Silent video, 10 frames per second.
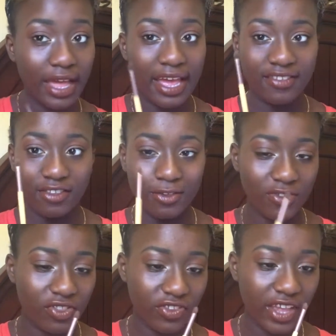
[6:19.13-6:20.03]
last
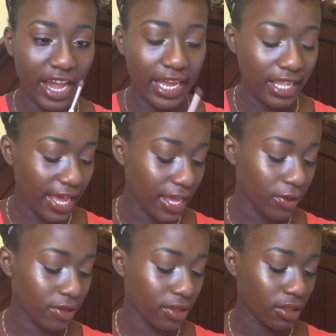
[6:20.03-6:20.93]
use of this
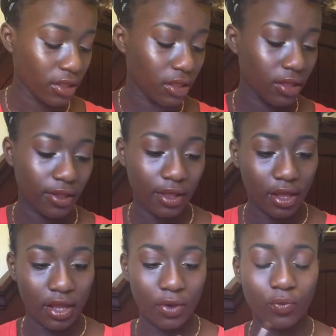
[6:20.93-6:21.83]
highlight,
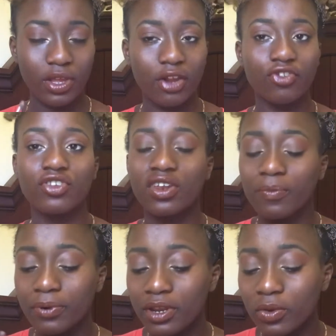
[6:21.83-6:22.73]
we are just
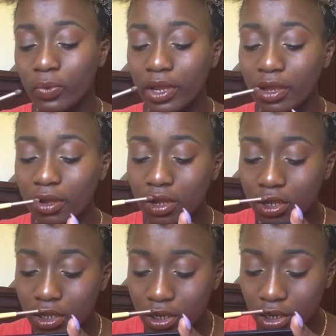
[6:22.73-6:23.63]
gonna put it right
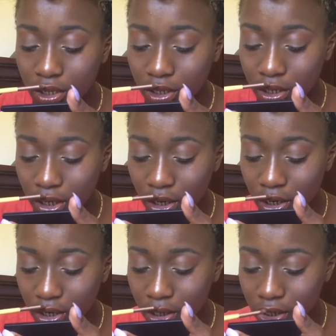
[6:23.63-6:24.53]
on
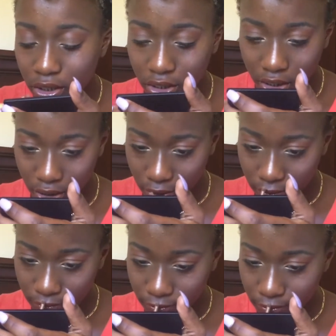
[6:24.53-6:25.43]
here on the